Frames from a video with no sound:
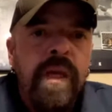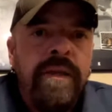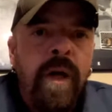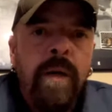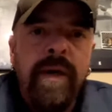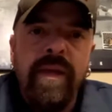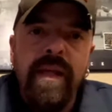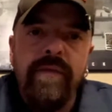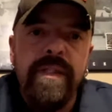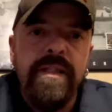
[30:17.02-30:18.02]
talking about the
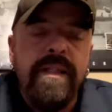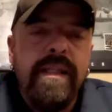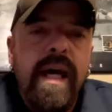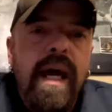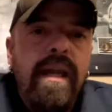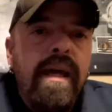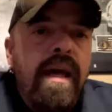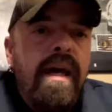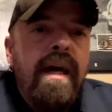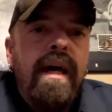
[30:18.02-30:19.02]
differences in that.
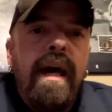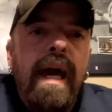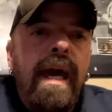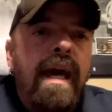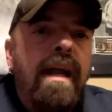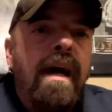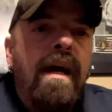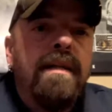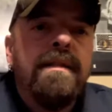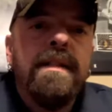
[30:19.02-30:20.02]
And
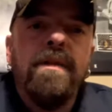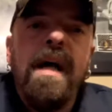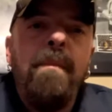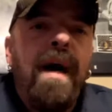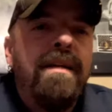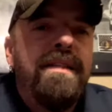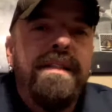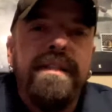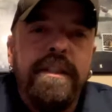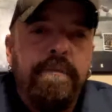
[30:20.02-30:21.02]
it'll come out
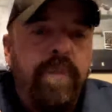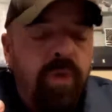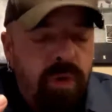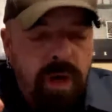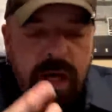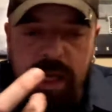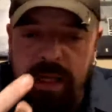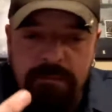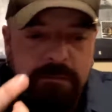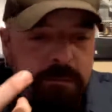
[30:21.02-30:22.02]
just as
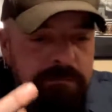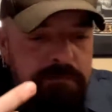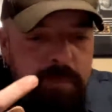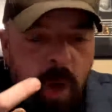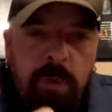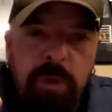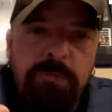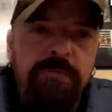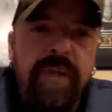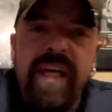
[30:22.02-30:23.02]
pretty
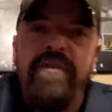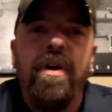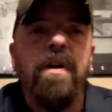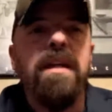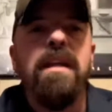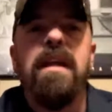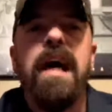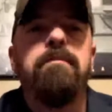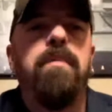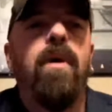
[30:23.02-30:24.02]
almost beef jerky
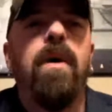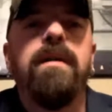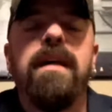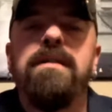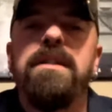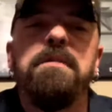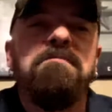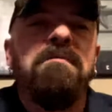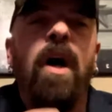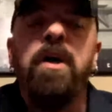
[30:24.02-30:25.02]
like bark that'll just
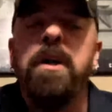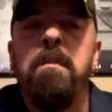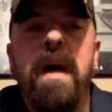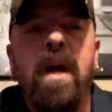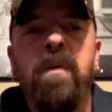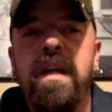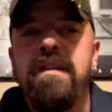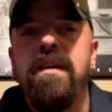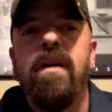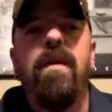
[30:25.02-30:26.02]
melt in your mouth when it's
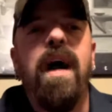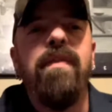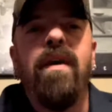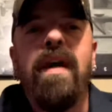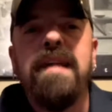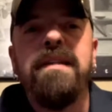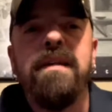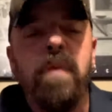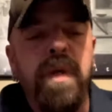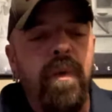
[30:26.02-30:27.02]
done right. And they'll ask you,
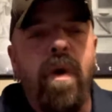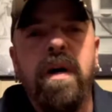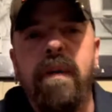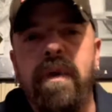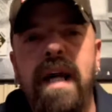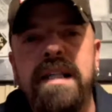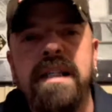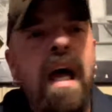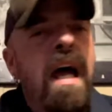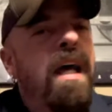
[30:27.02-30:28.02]
when you walk up, they'll ask you,
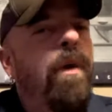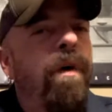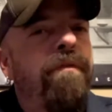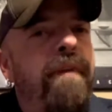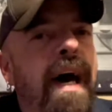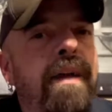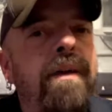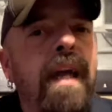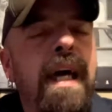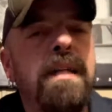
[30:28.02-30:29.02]
you want fatty or
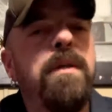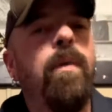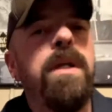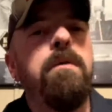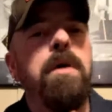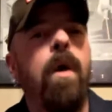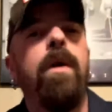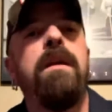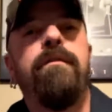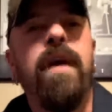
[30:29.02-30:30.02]
lean? So when you go
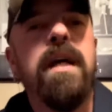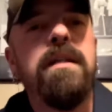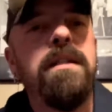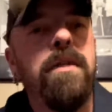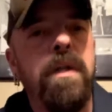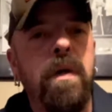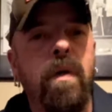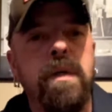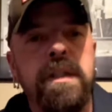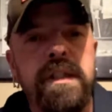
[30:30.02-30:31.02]
into Franklin's or you
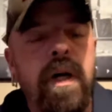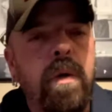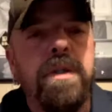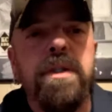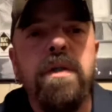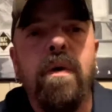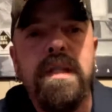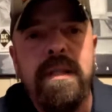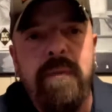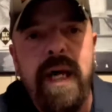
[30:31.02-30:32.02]
go into Snow's or you go
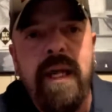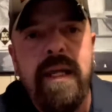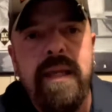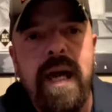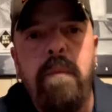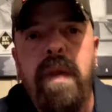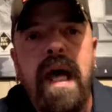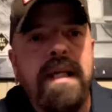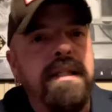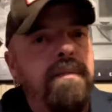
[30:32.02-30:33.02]
into somebody like that,
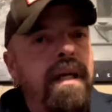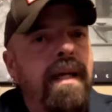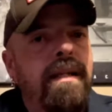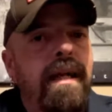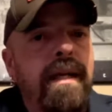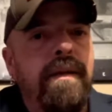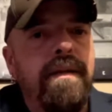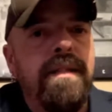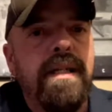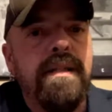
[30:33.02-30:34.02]
Black, somebody like that down there
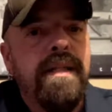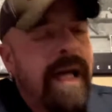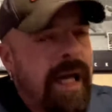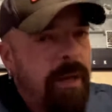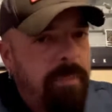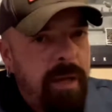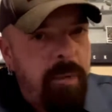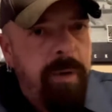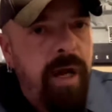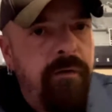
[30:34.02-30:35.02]
in Texas, be
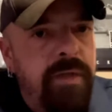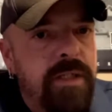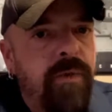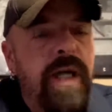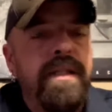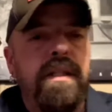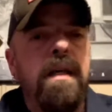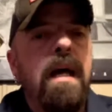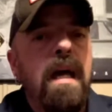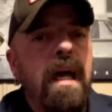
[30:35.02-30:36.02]
prepared for this question.
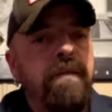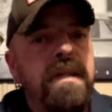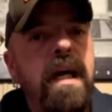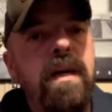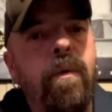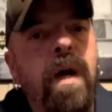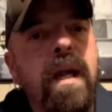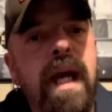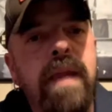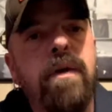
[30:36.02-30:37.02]
If you say you want
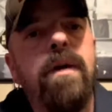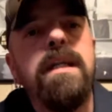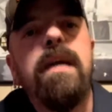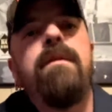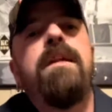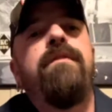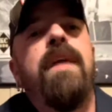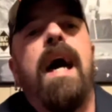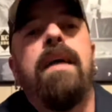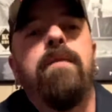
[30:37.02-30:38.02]
lean, they're going to give you the
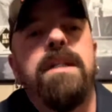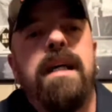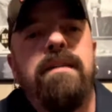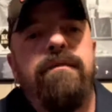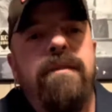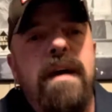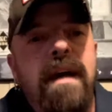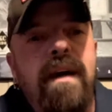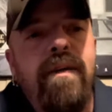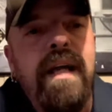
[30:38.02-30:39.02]
flat, which has
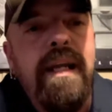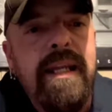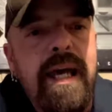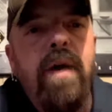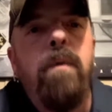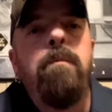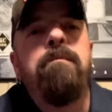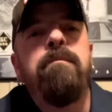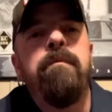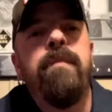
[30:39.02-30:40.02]
very little
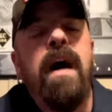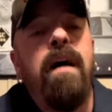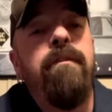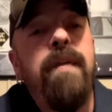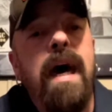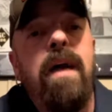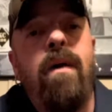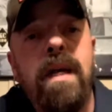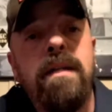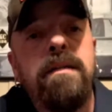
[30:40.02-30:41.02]
fat
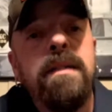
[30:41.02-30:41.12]
on it.